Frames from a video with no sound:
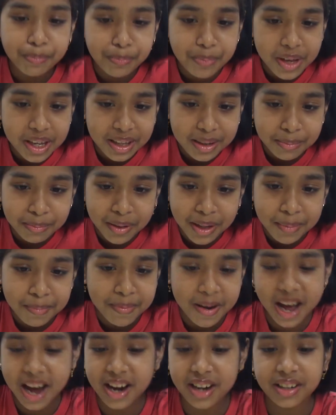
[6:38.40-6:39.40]
baby
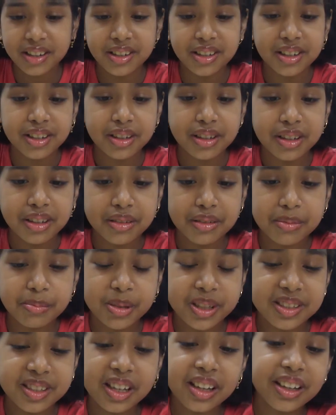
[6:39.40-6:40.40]
plant,
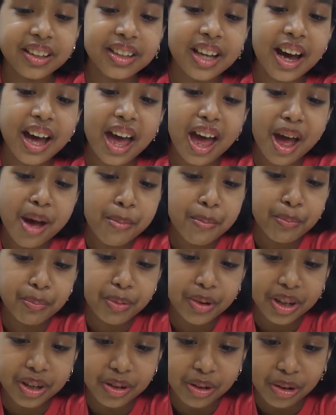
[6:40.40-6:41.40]
basically the
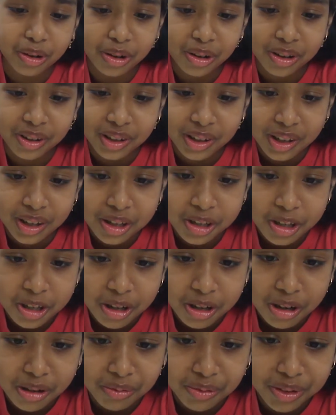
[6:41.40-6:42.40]
embryo
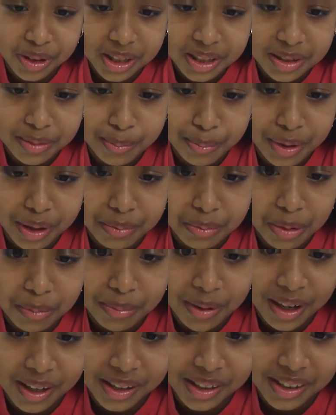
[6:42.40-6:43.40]
of this baby
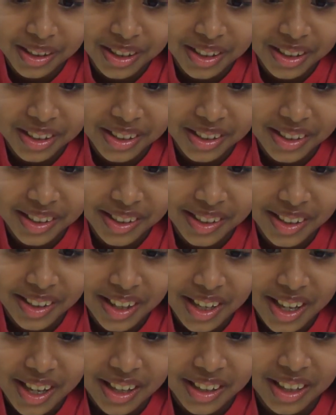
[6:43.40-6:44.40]
plant.
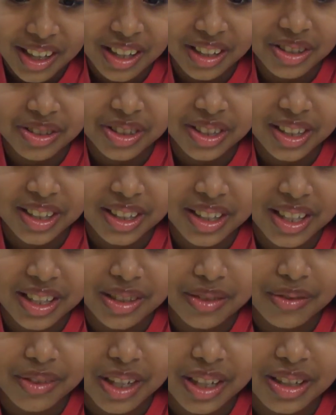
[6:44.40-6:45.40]
Can you see
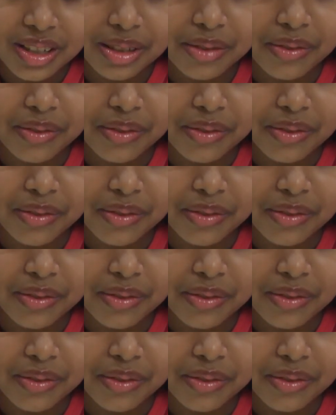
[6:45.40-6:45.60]
this? It is